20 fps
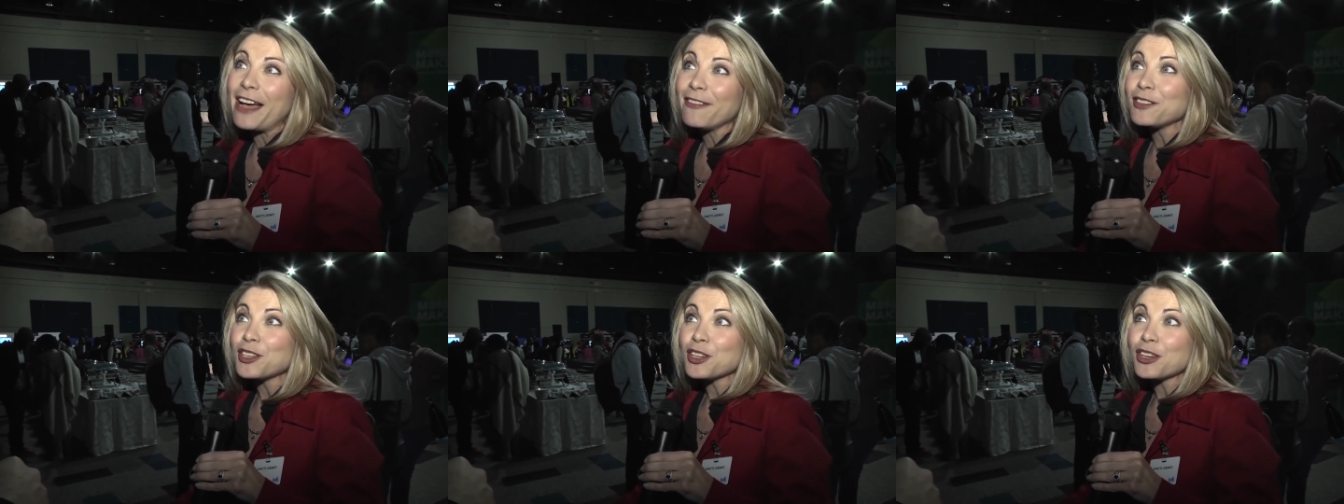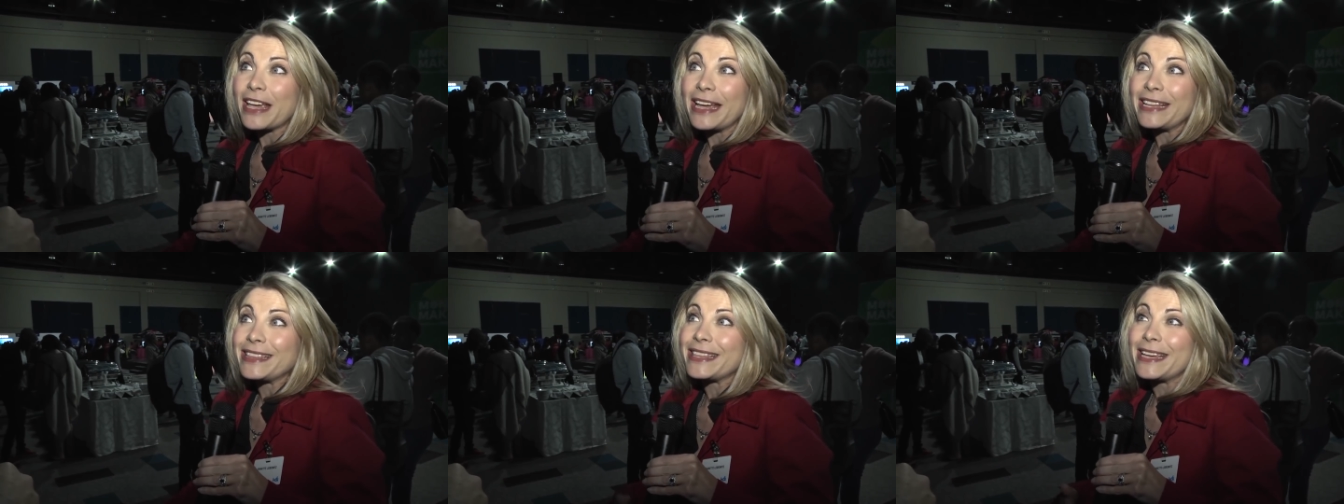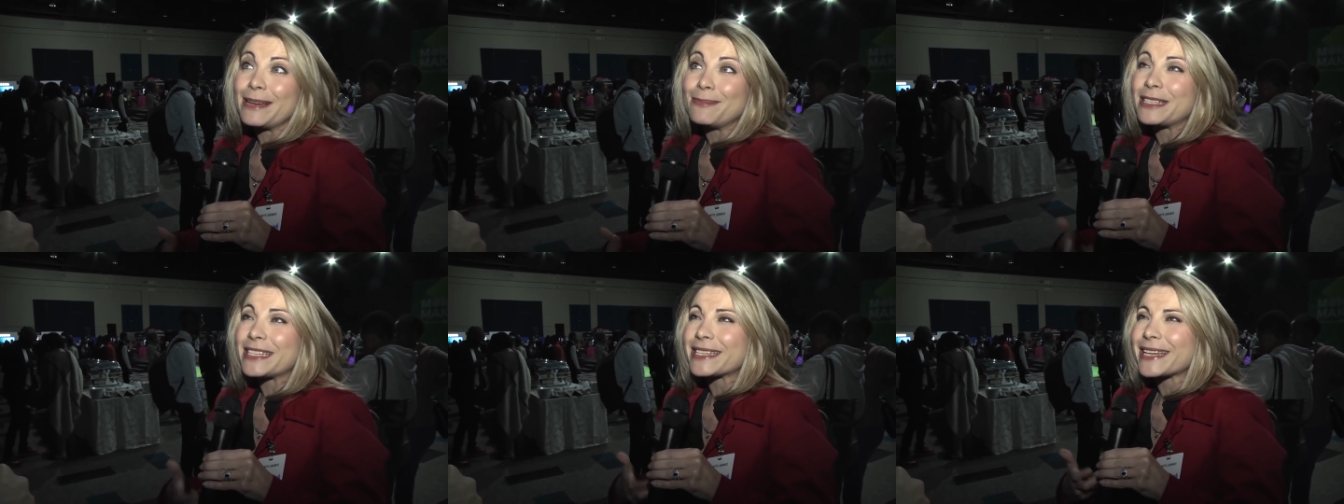have to get
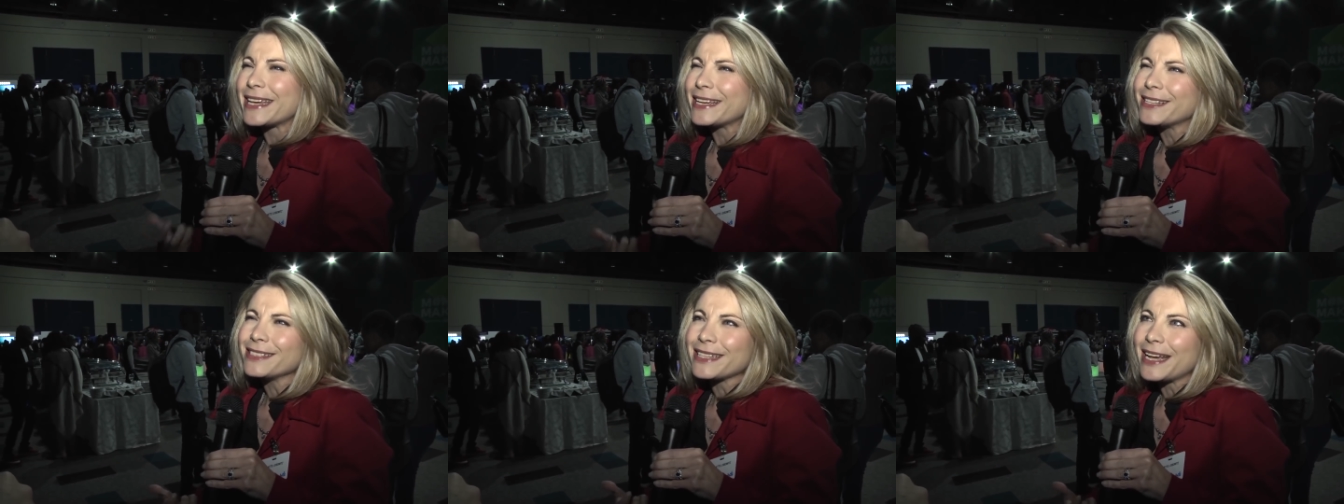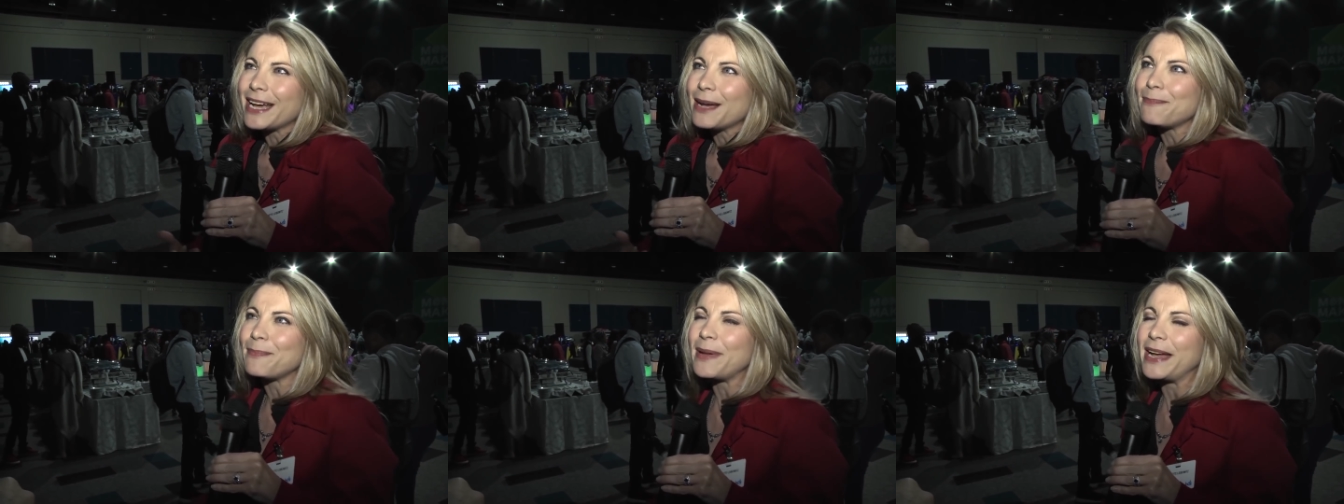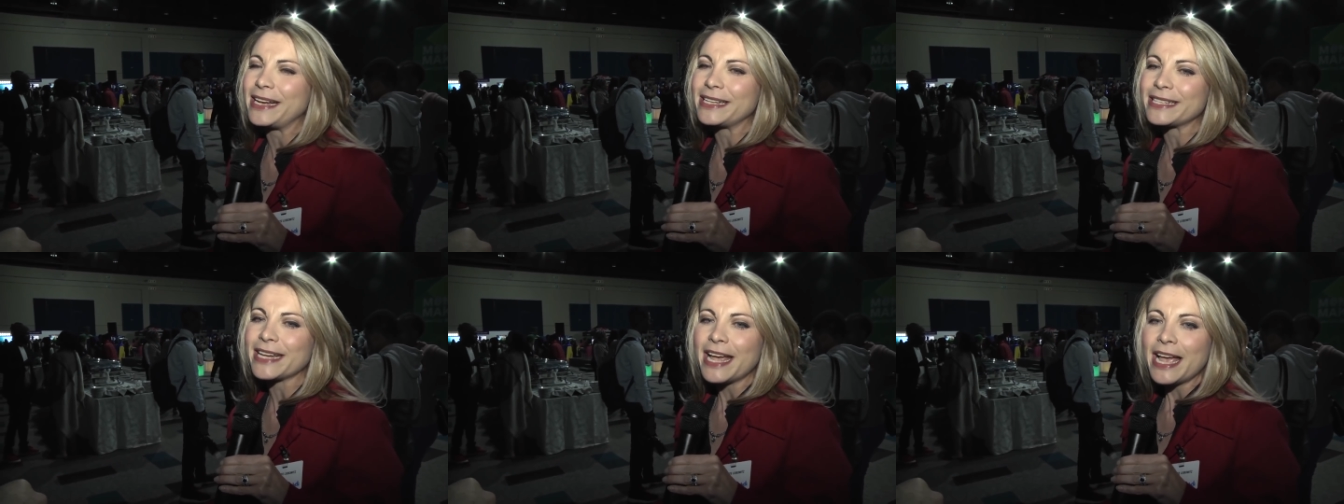them skilled up
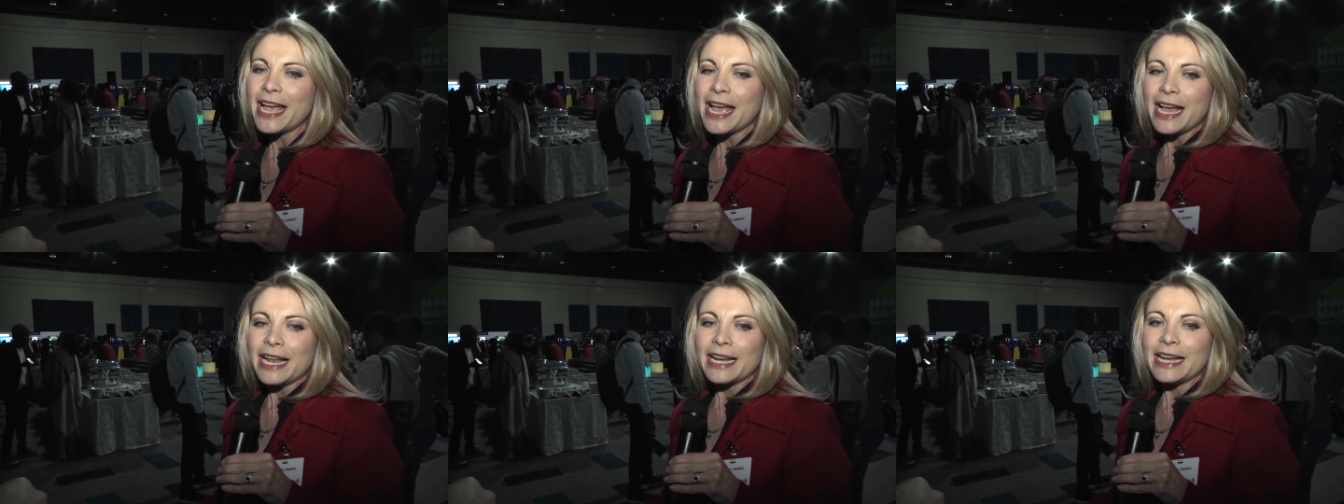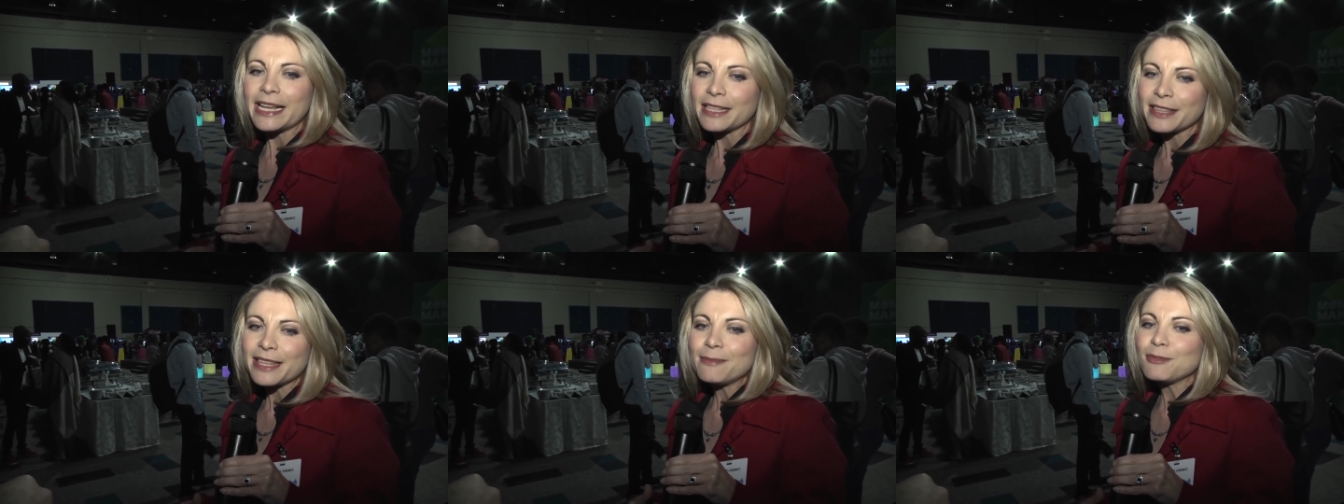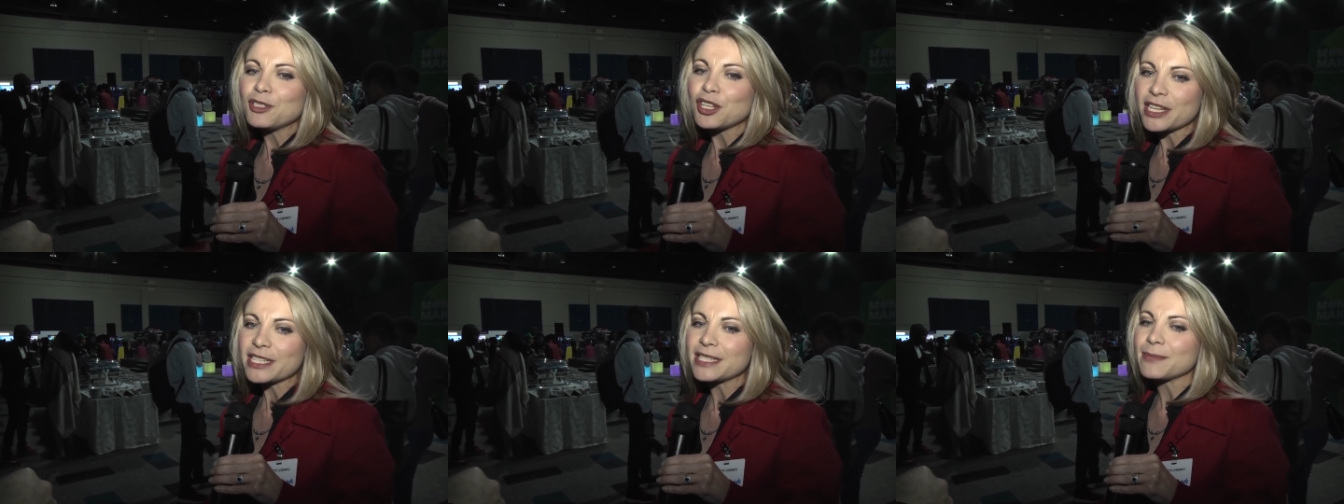and let
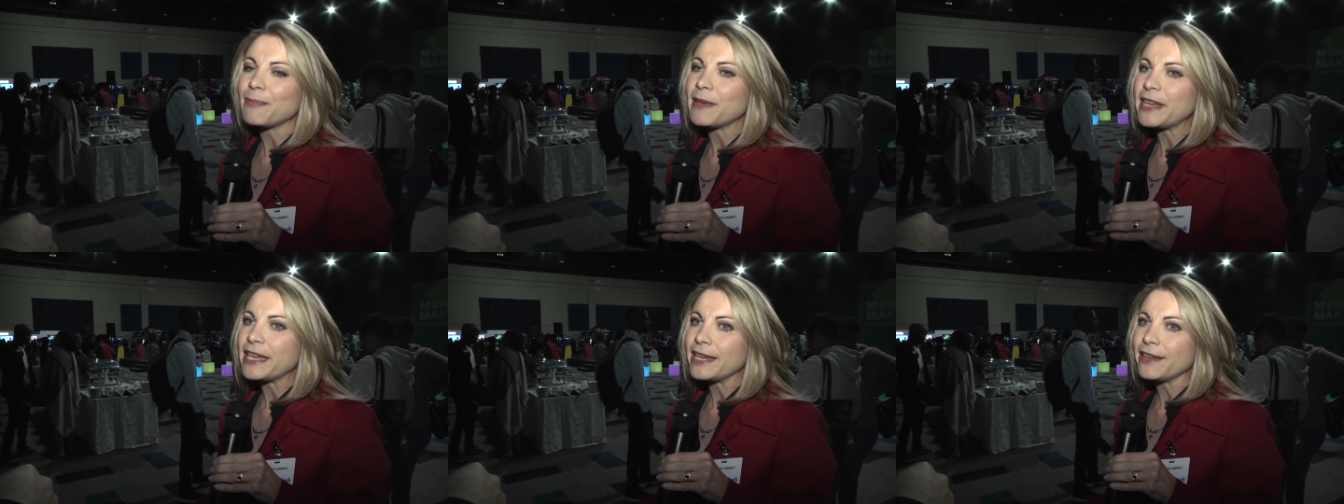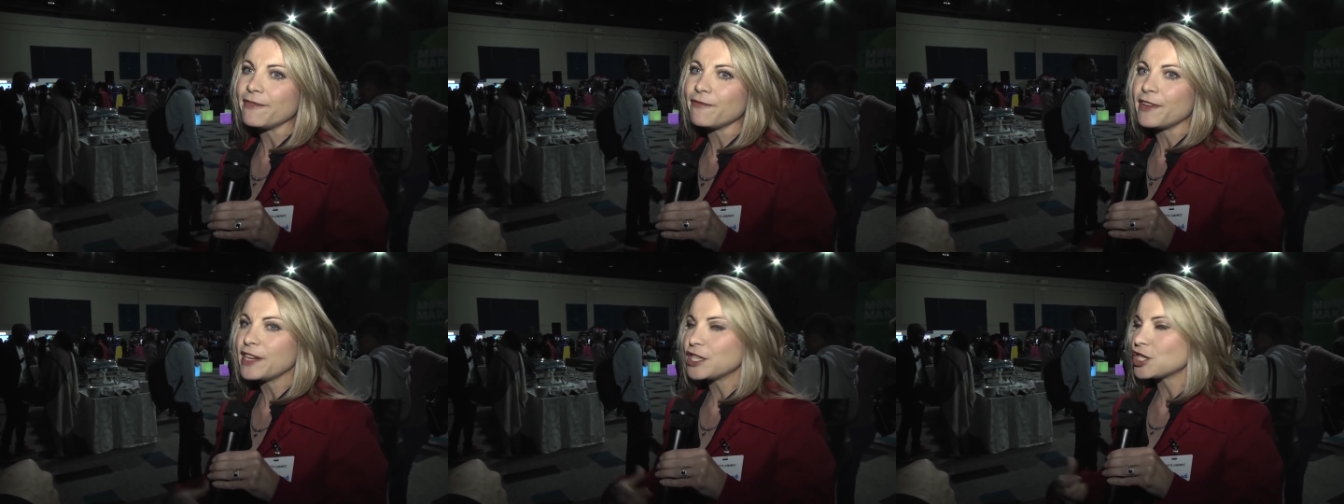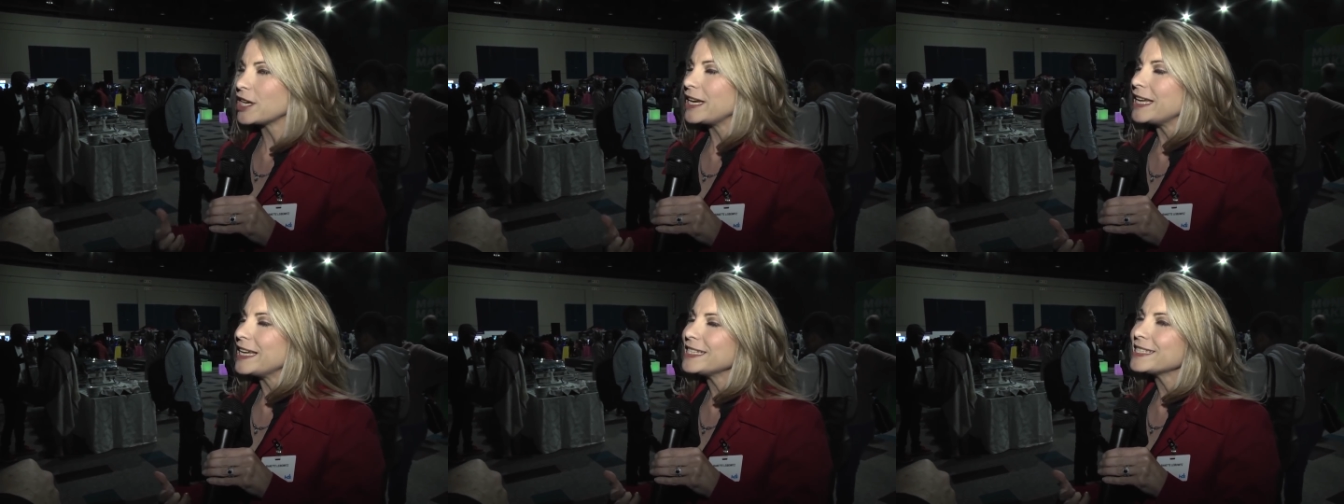them just be
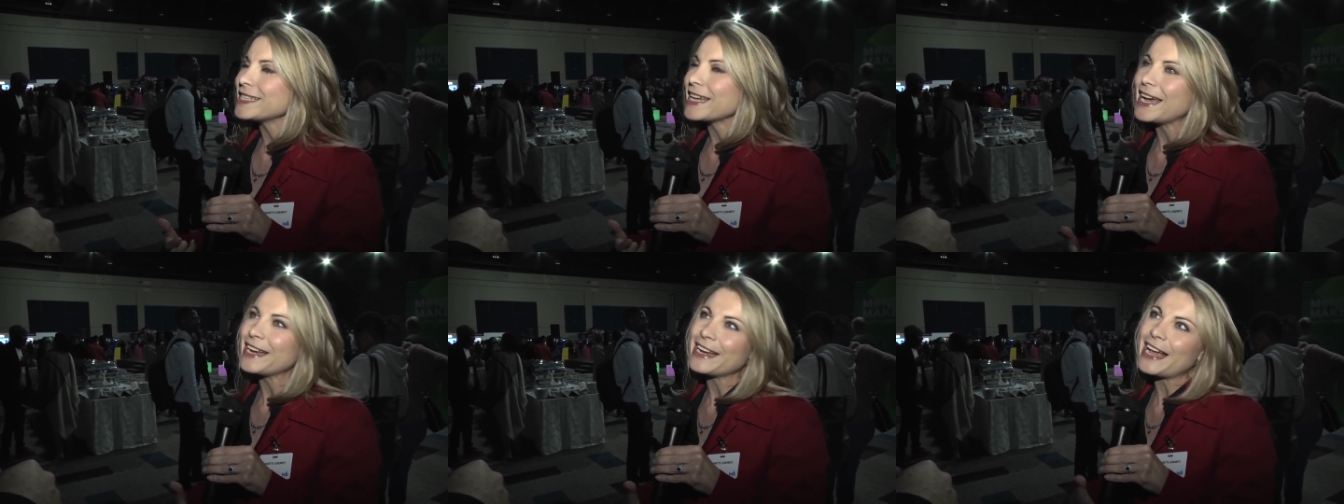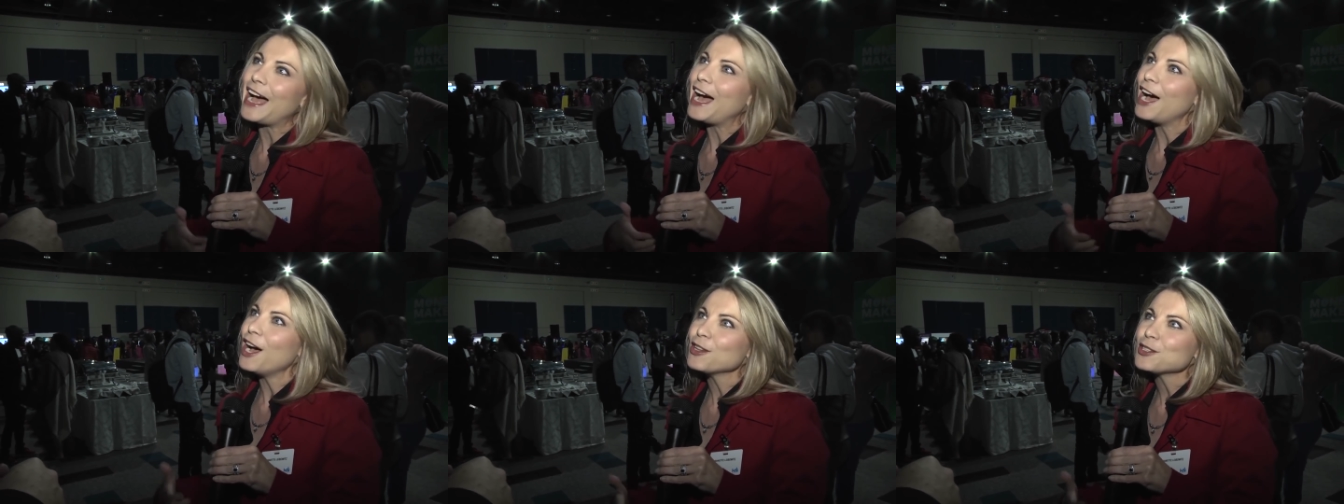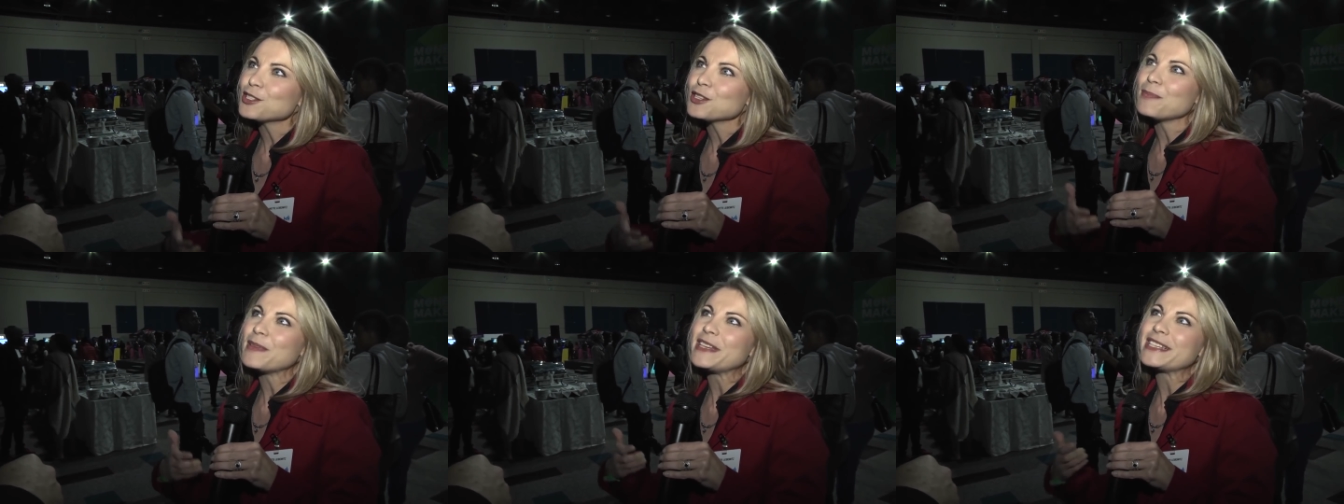vigilant and how
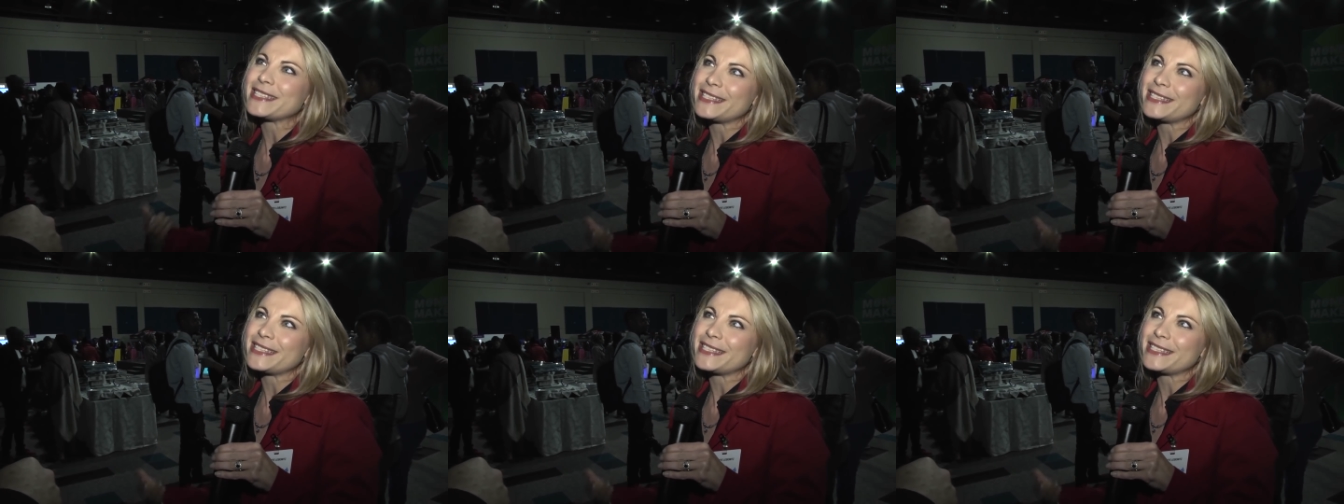to be